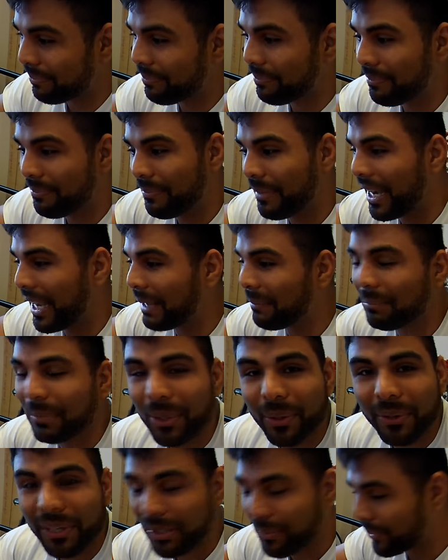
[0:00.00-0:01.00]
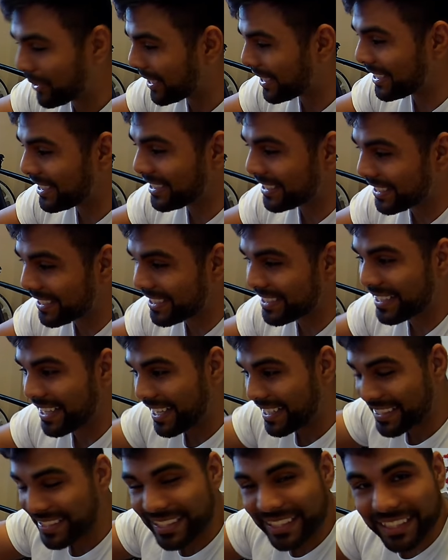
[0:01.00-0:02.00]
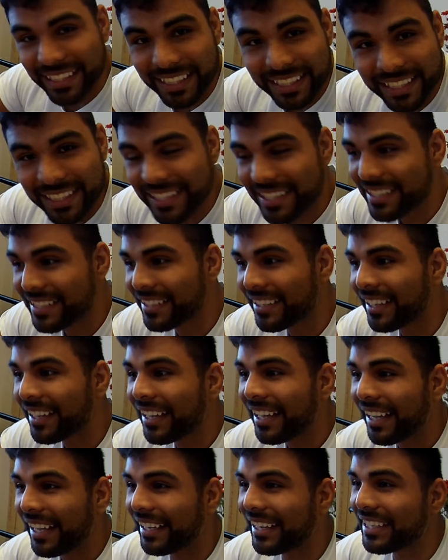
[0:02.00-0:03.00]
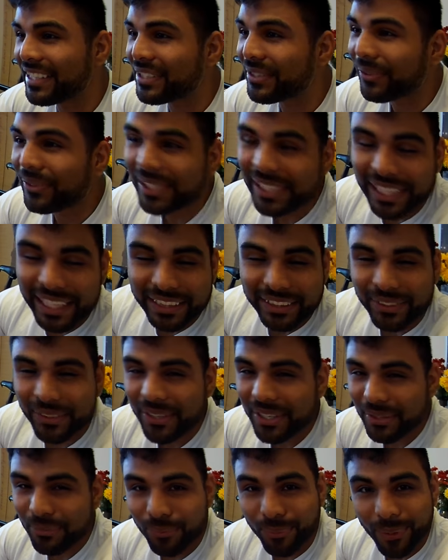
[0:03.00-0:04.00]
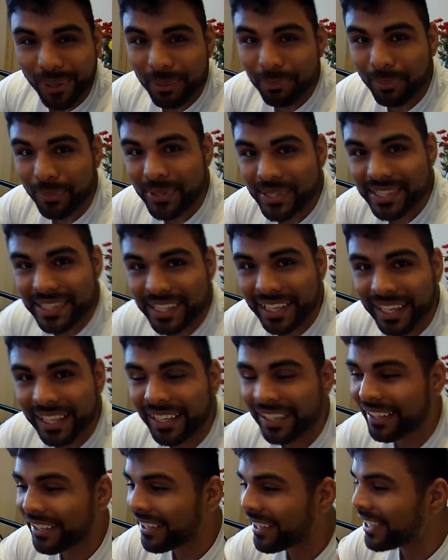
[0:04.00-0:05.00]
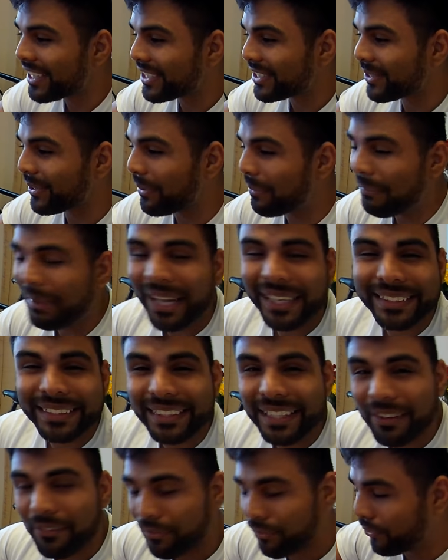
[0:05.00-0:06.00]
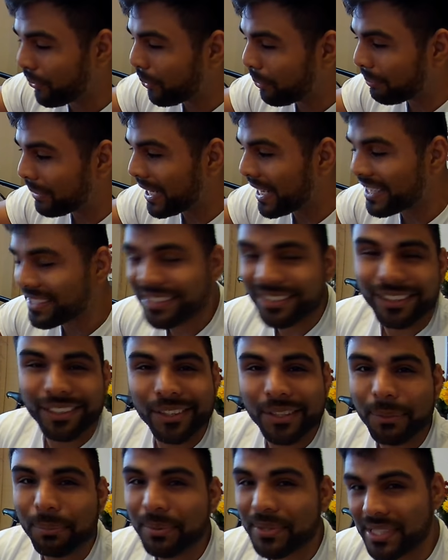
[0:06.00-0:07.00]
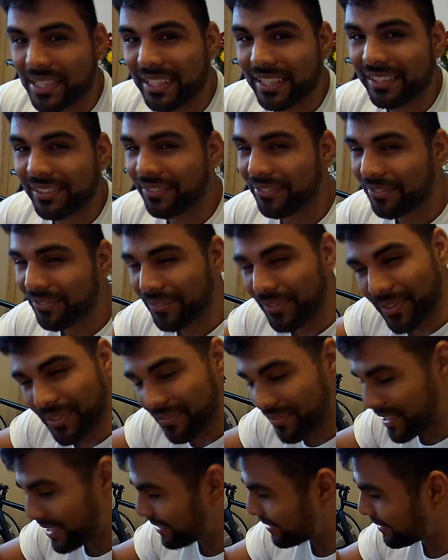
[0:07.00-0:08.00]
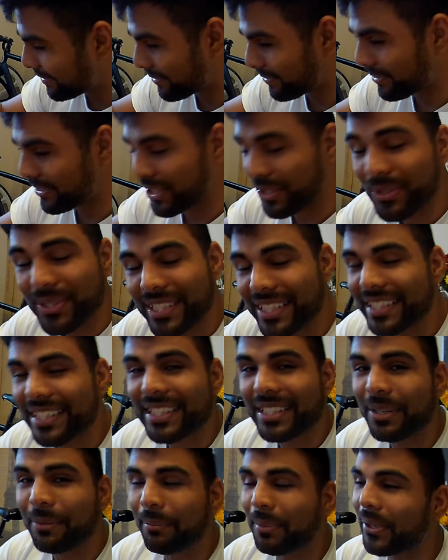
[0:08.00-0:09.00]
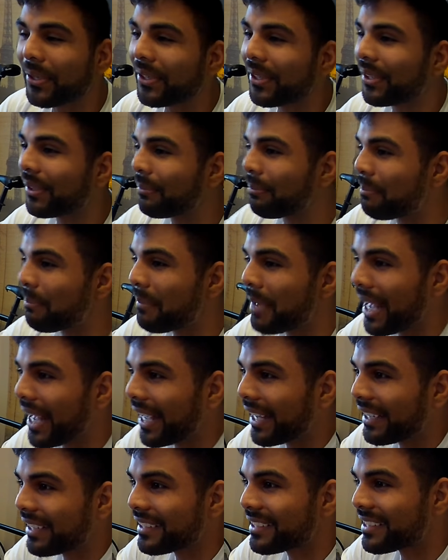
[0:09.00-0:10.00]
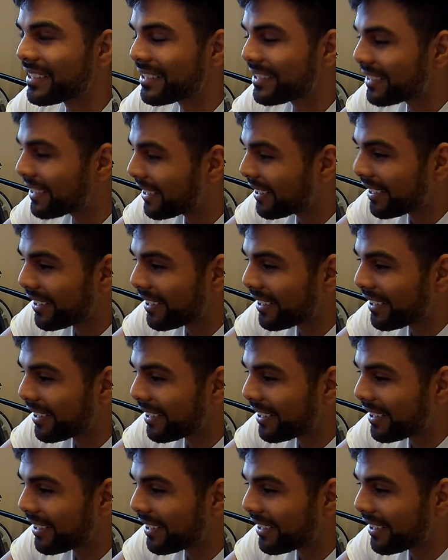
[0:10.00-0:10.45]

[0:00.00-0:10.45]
mind-blowing what it does as it is, and it's only at 30-40%. So imagine at full blast 100% for using this computer. Man, it's